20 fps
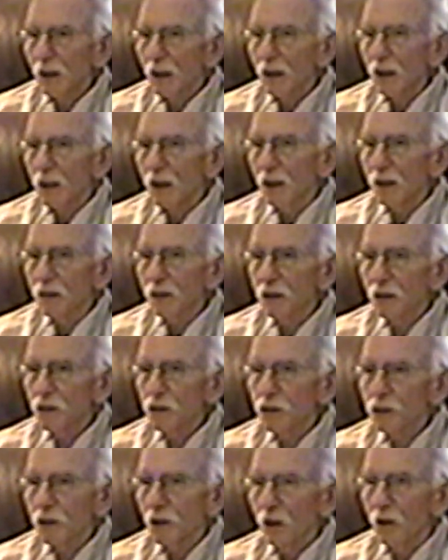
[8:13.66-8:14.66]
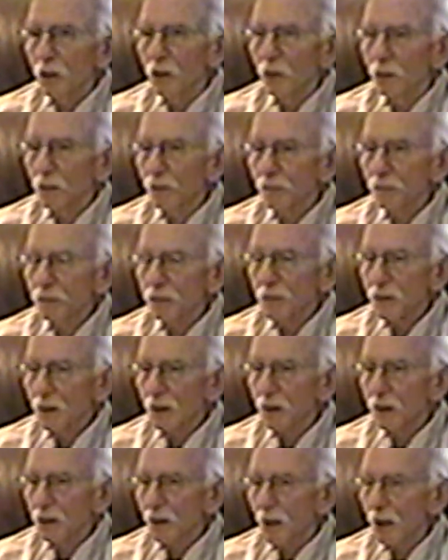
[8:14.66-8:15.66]
and so
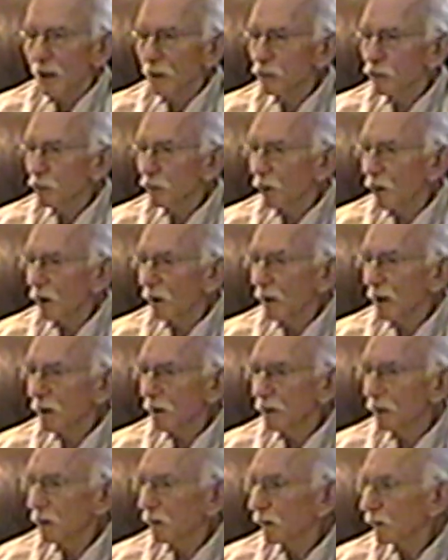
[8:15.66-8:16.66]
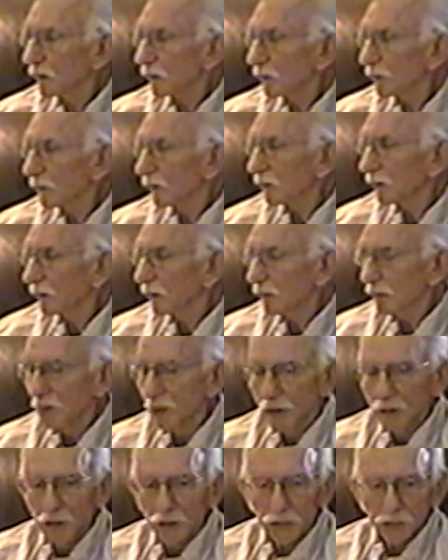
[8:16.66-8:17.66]
I started
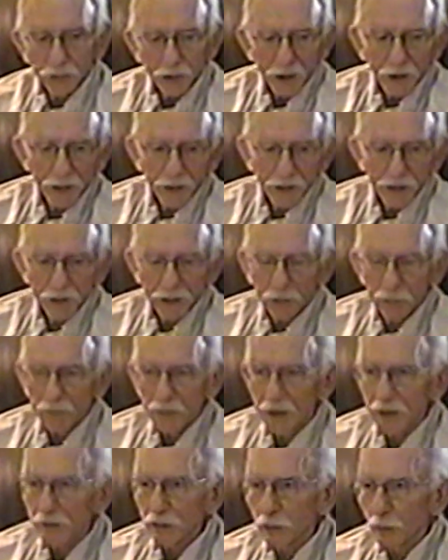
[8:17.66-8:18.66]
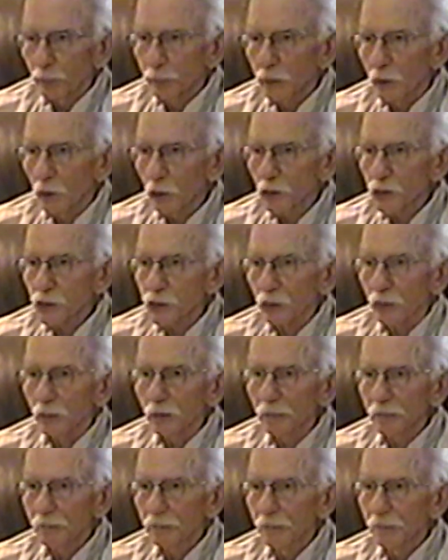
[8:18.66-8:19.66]
trying to get my
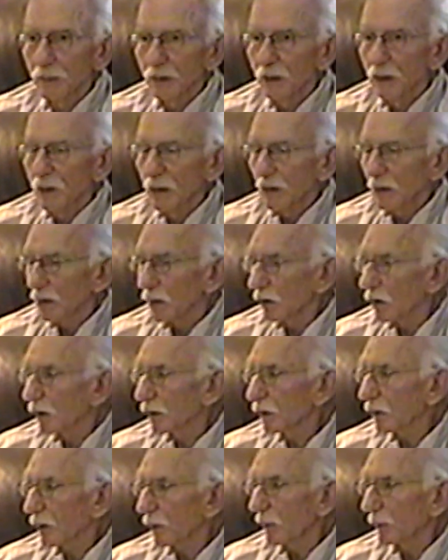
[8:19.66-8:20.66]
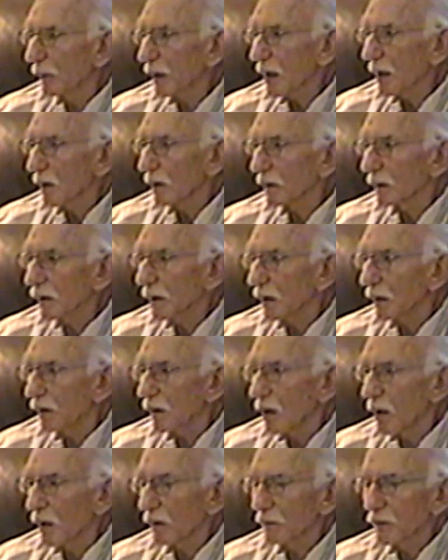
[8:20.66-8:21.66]
composure, looking around, and
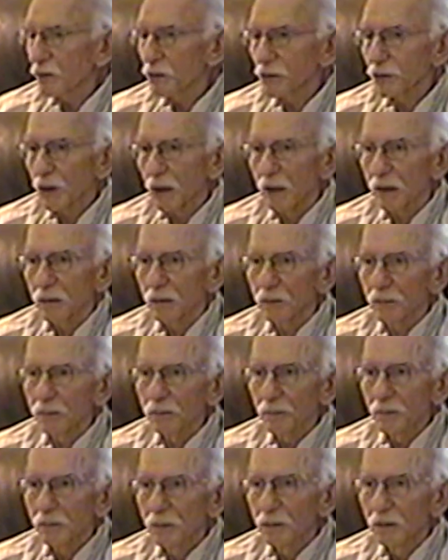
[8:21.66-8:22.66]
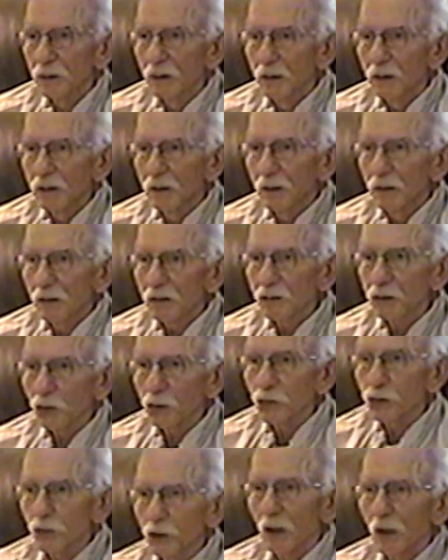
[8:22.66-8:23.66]
all of a sudden,
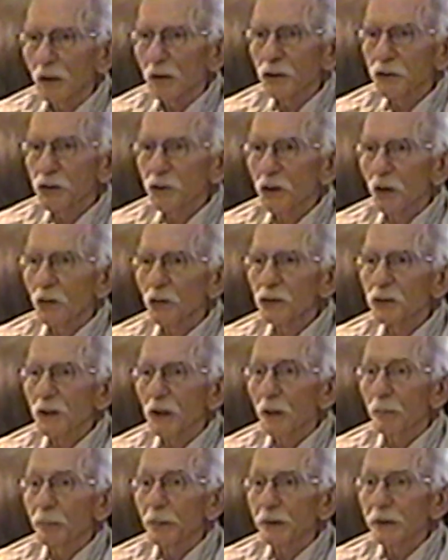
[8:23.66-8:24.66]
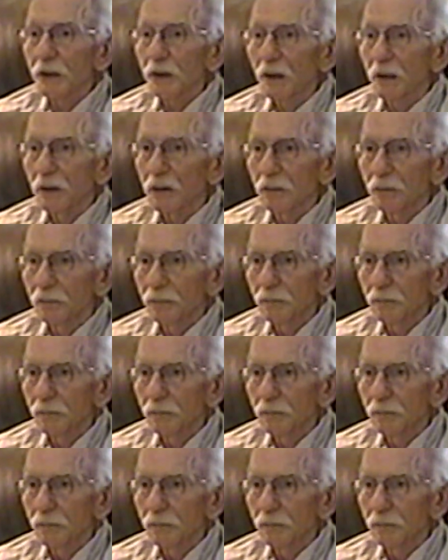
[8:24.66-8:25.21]
the shark shows up again.